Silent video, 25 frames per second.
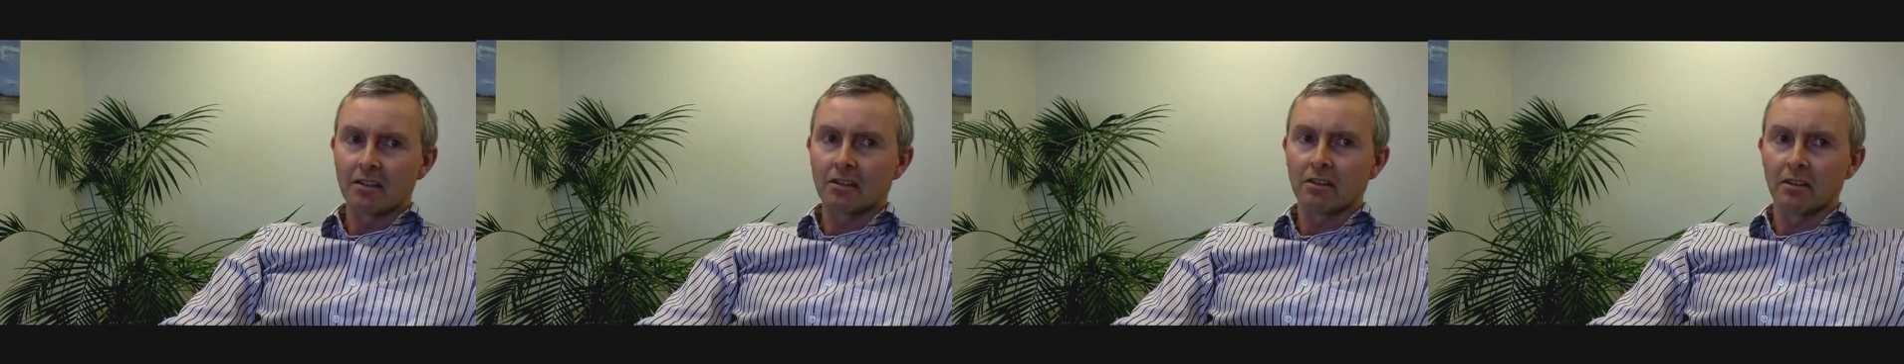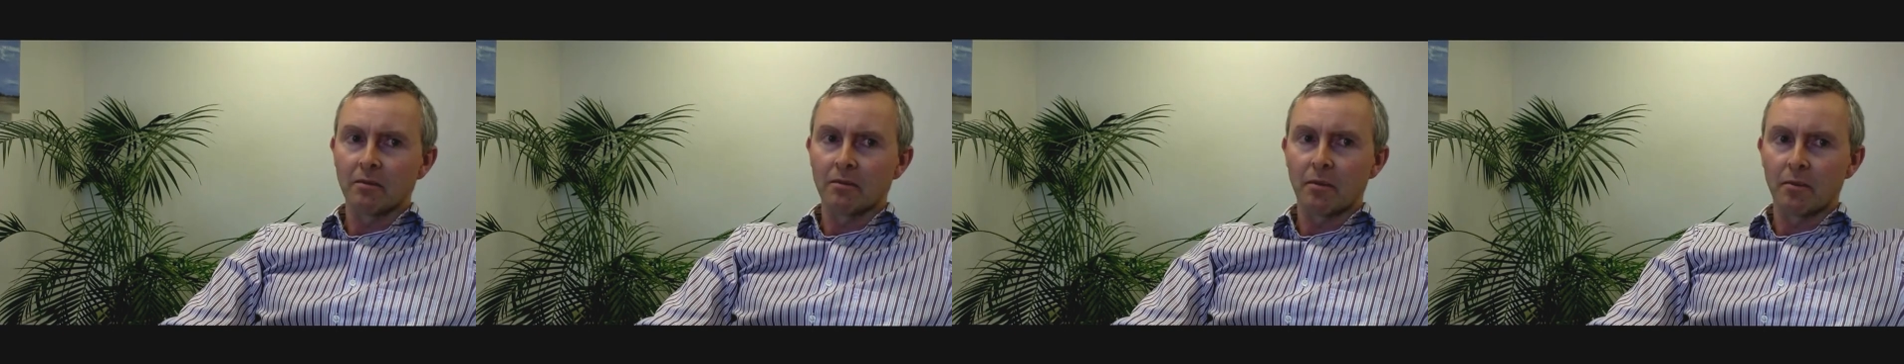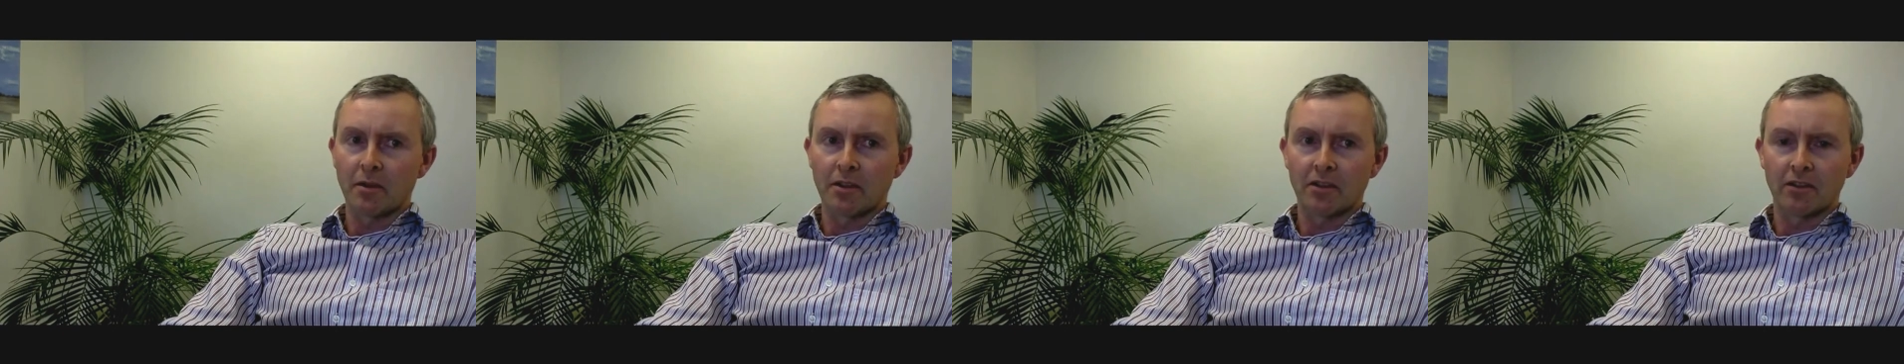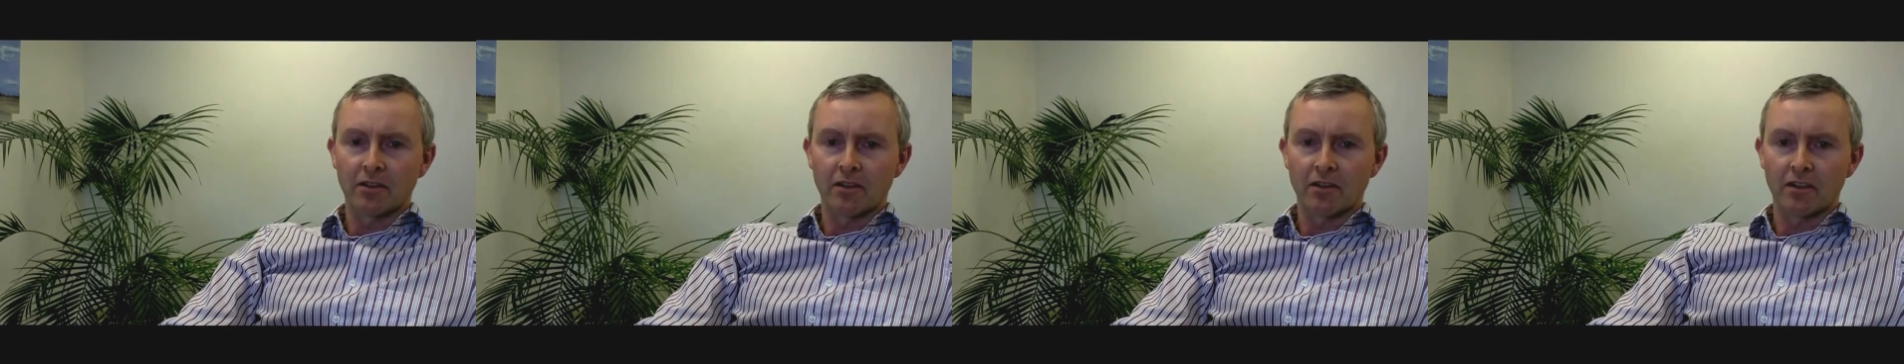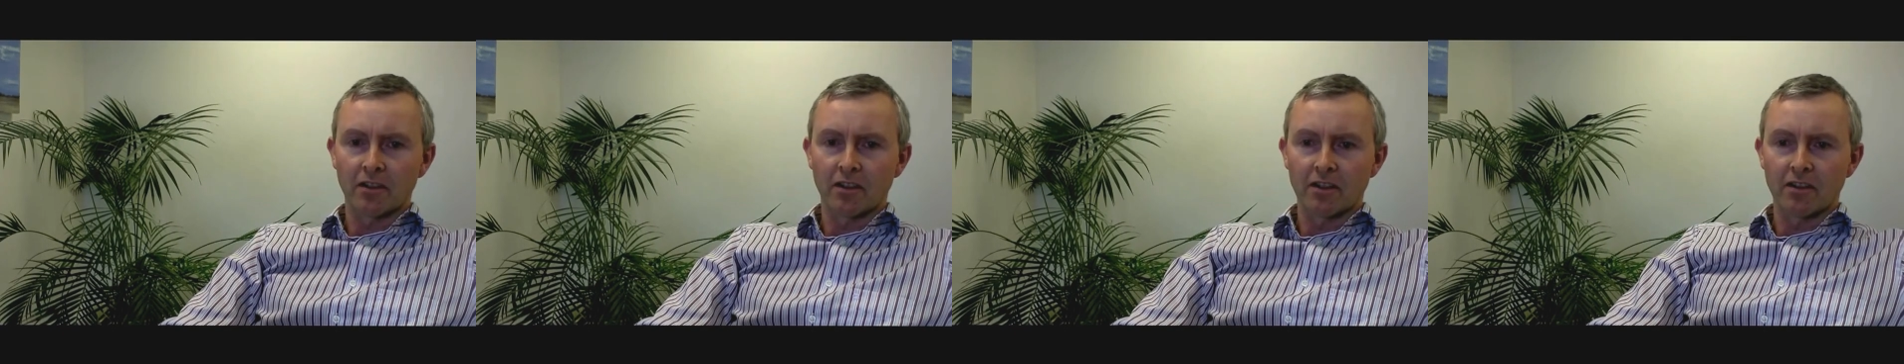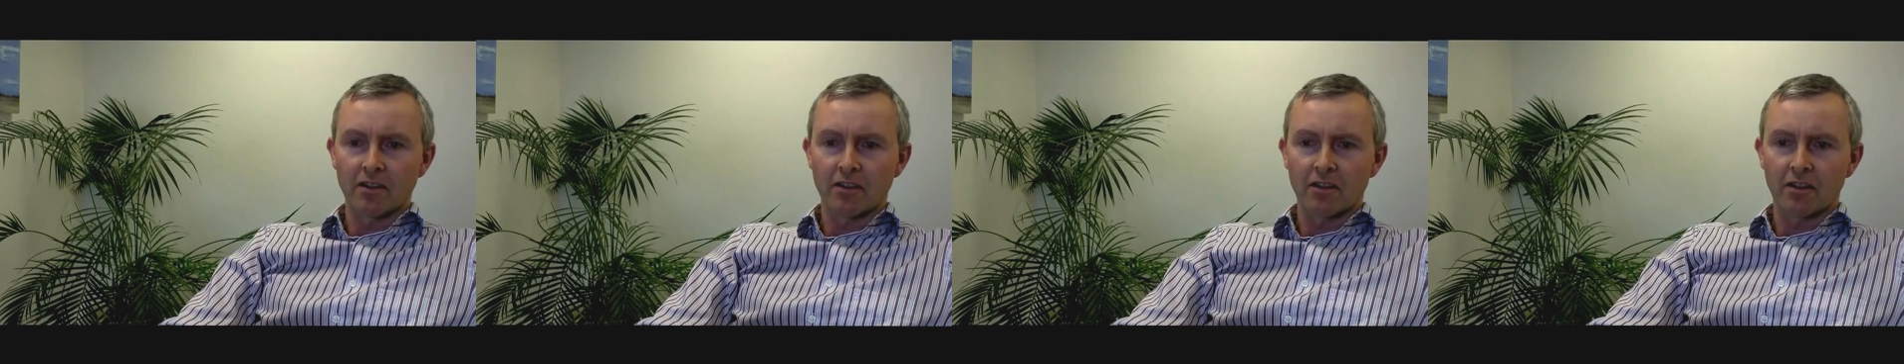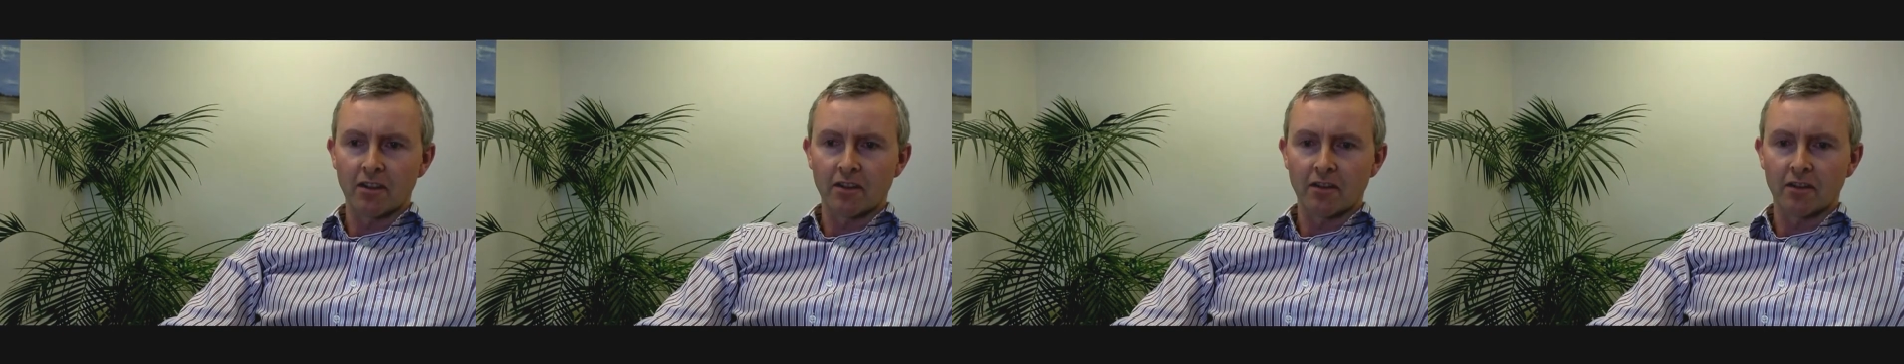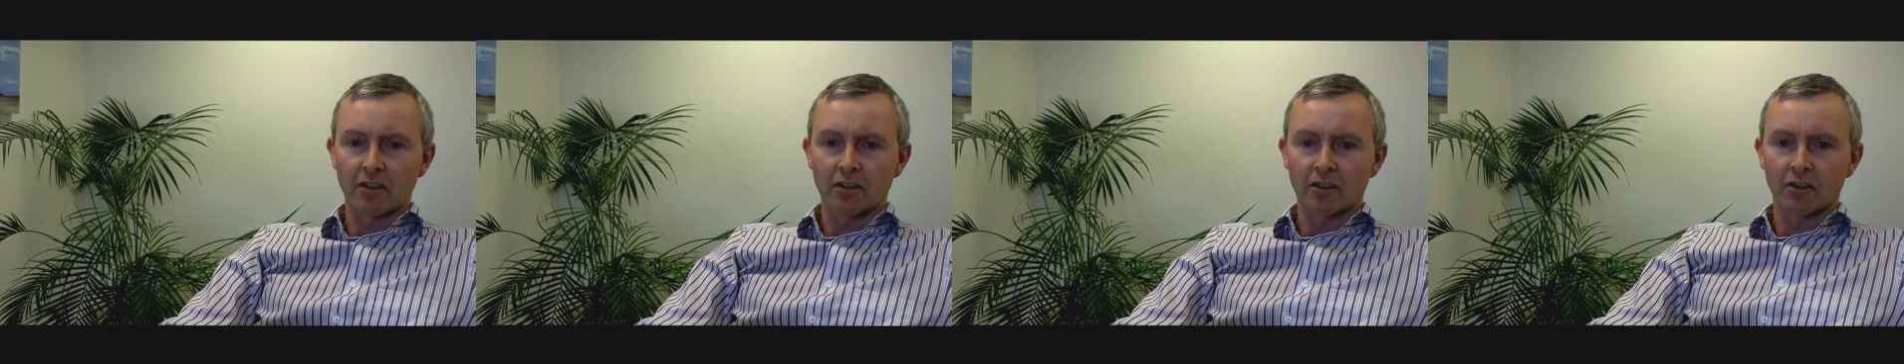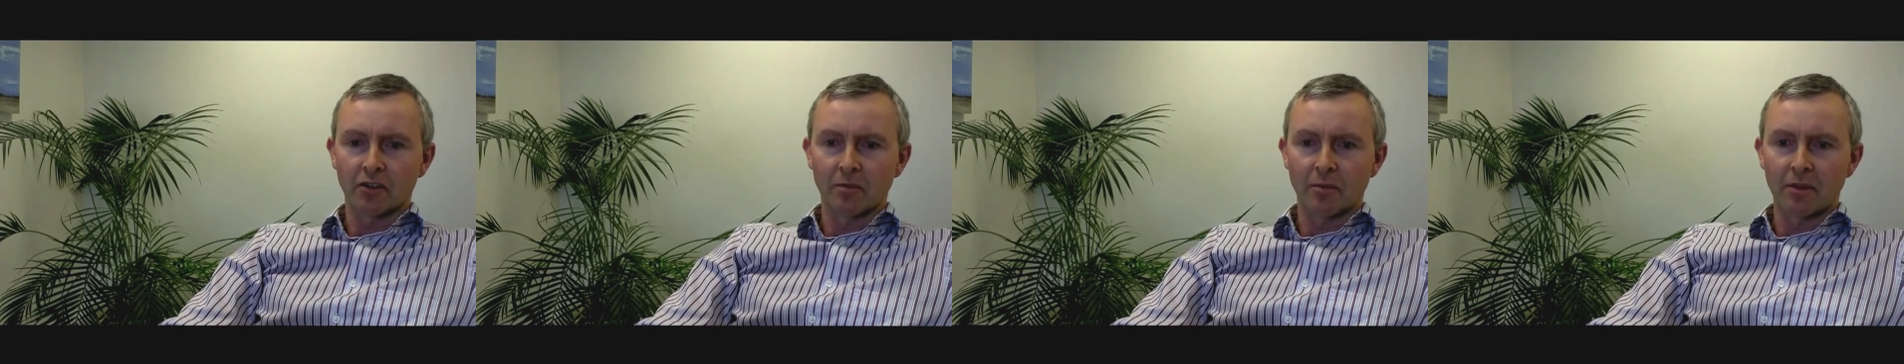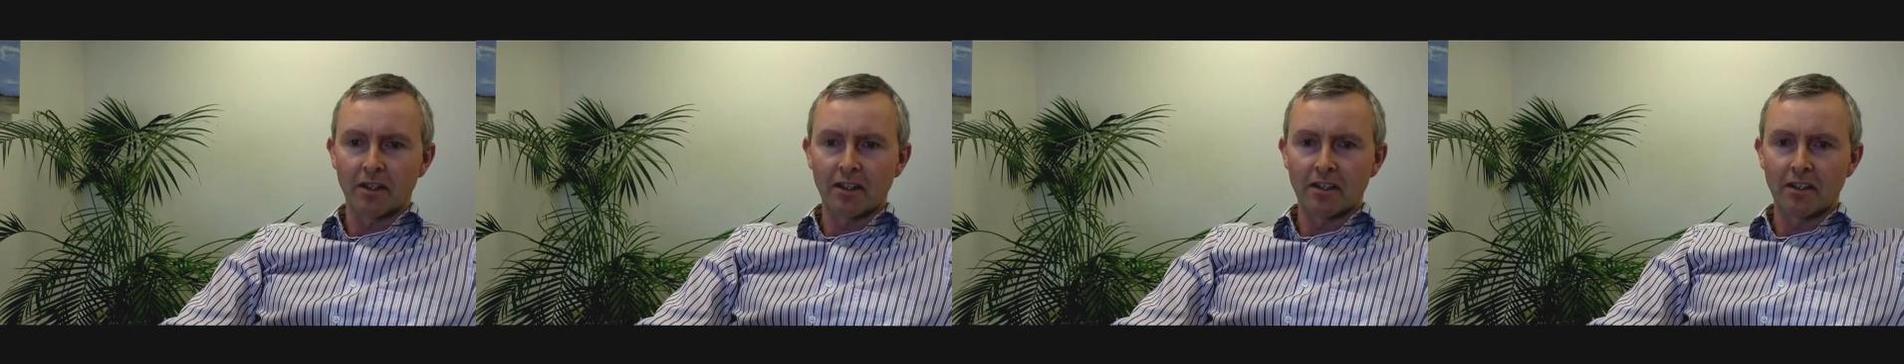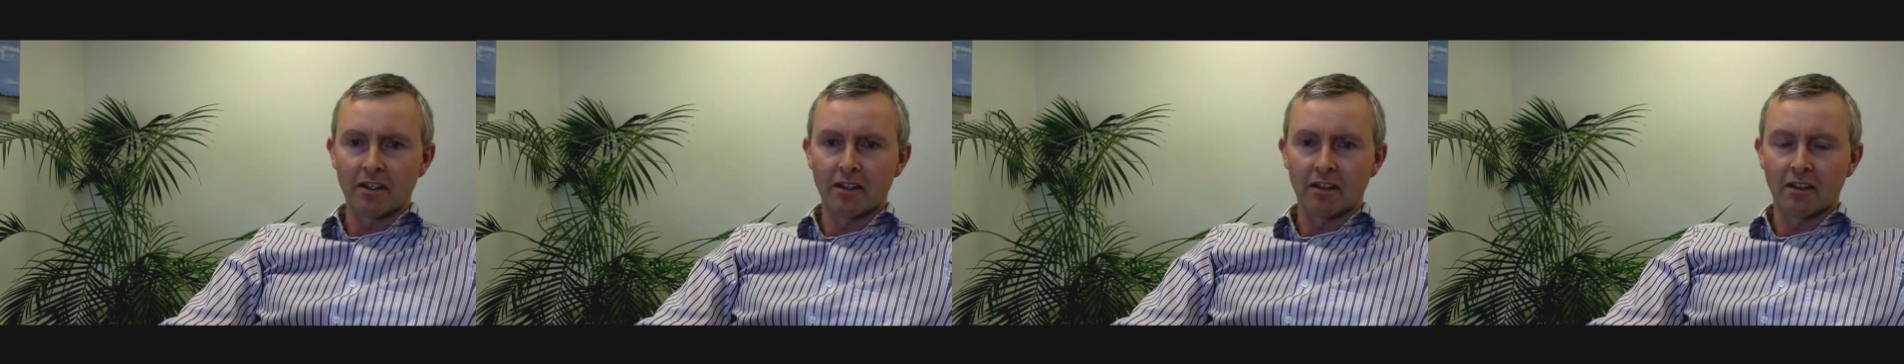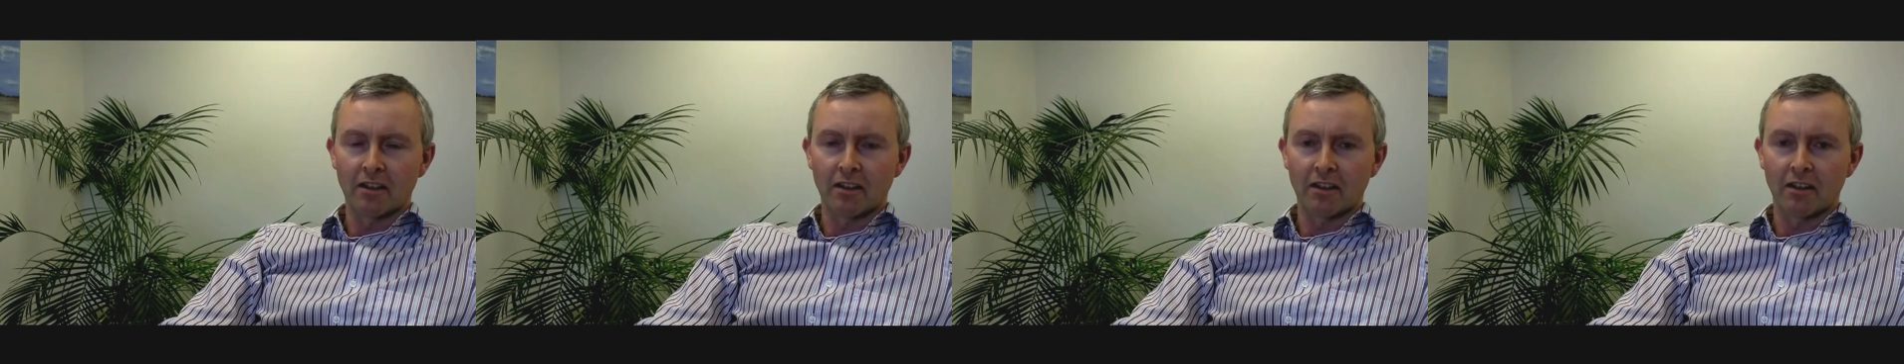type businesses in social
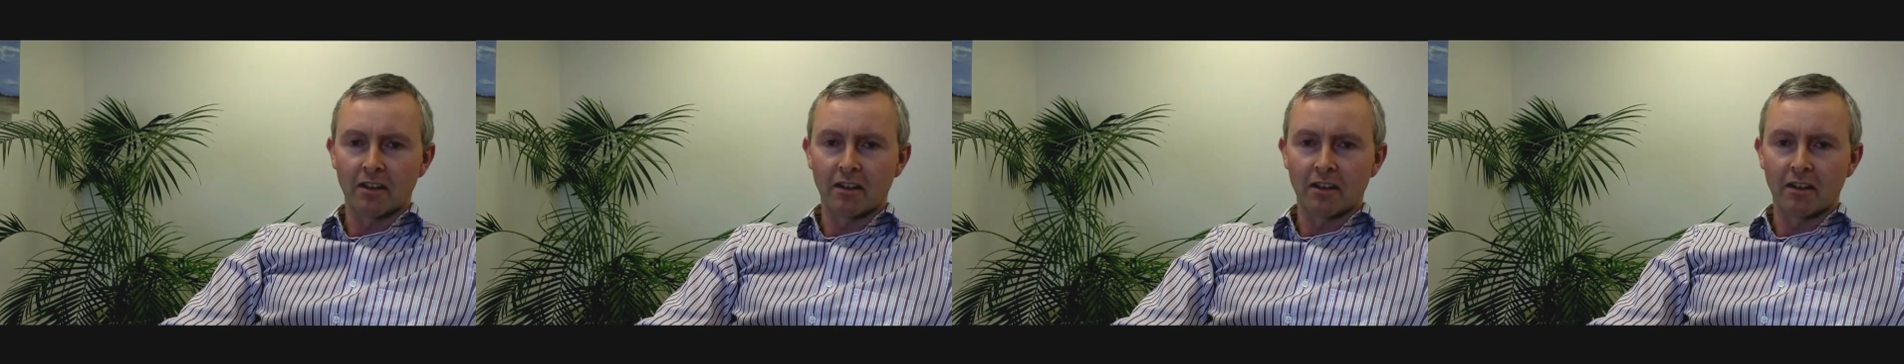media